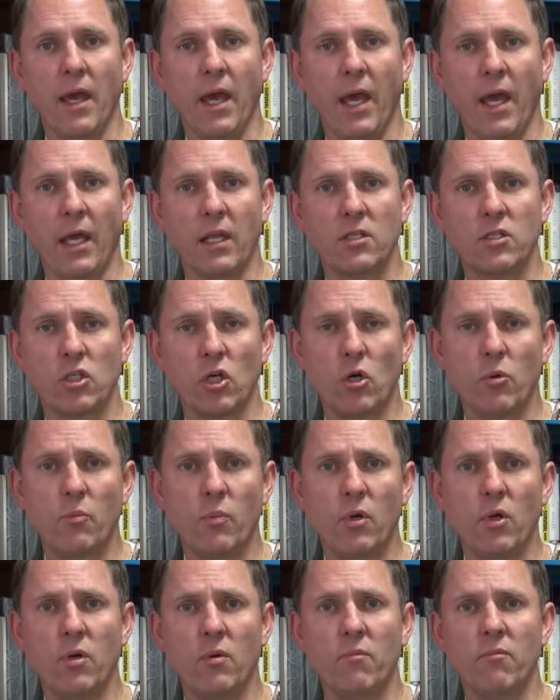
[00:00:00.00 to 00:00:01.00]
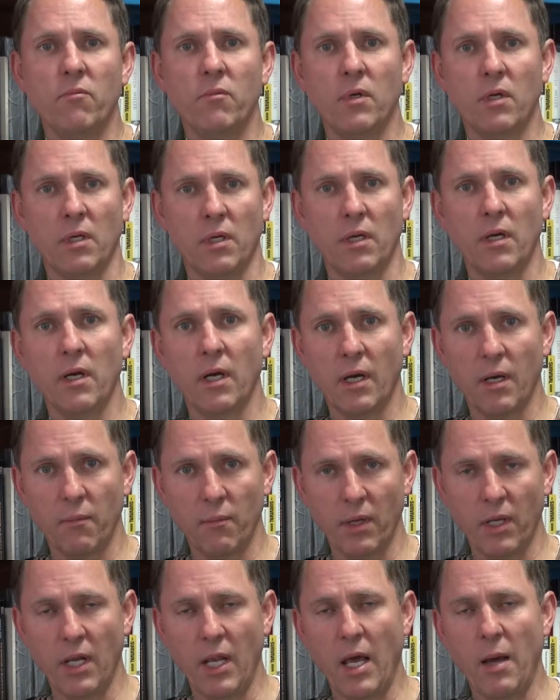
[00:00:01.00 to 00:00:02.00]
And so Bloom
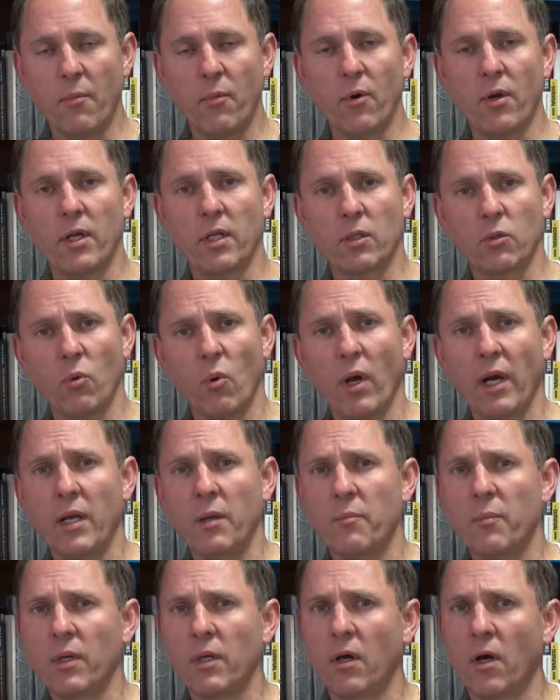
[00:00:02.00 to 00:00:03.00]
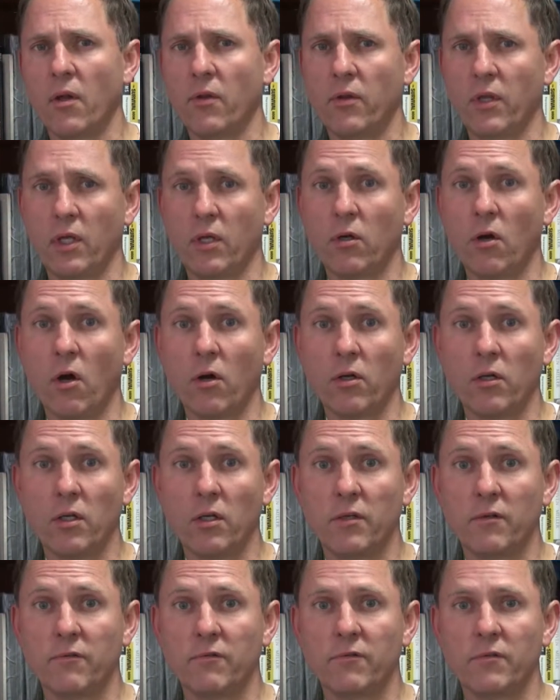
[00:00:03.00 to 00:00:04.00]
elaborated quite a bit on the
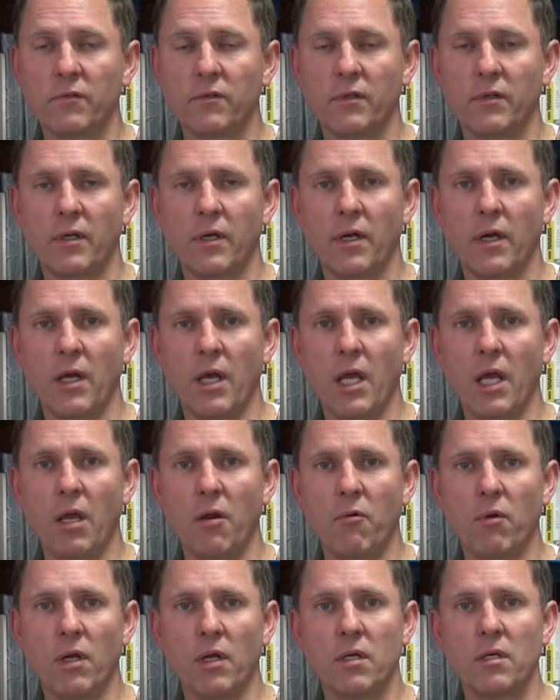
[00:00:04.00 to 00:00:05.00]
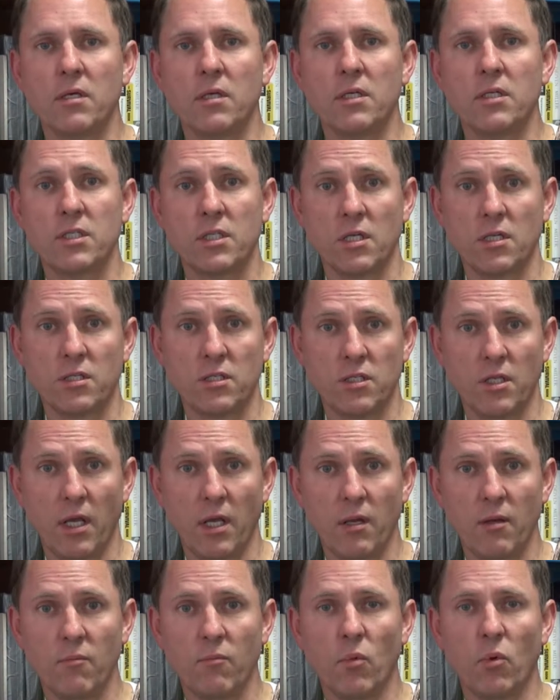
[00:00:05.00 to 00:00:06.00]
cognitive area. Since
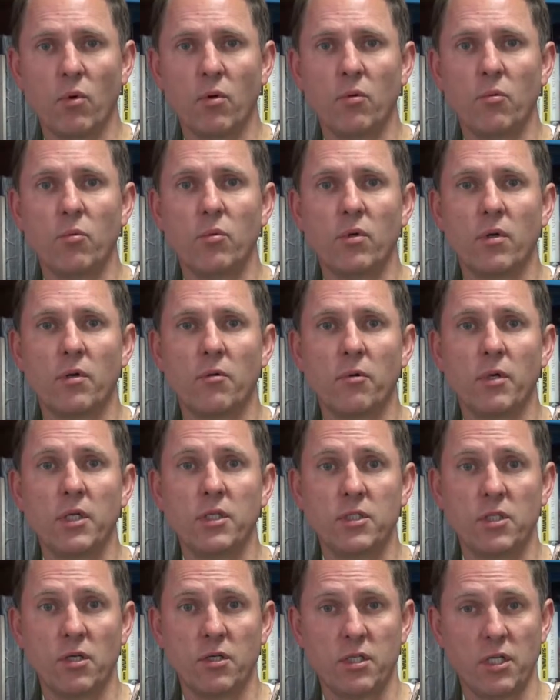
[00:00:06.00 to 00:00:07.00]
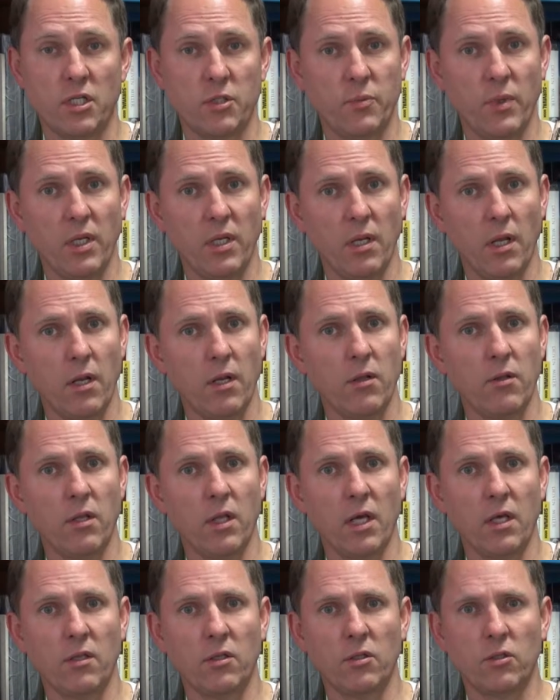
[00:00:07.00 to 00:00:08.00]
then, more research has been done in
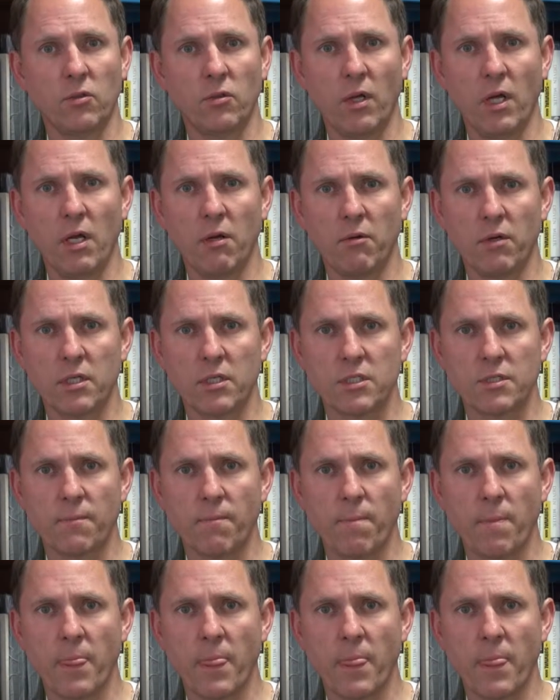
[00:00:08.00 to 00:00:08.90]
the other two areas.